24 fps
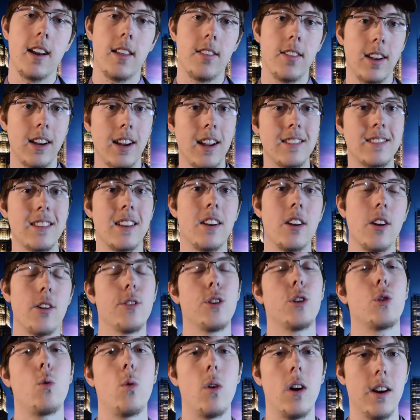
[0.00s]
and then gets another
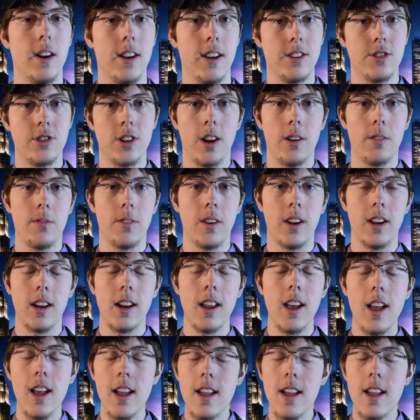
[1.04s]
quad headshot feed.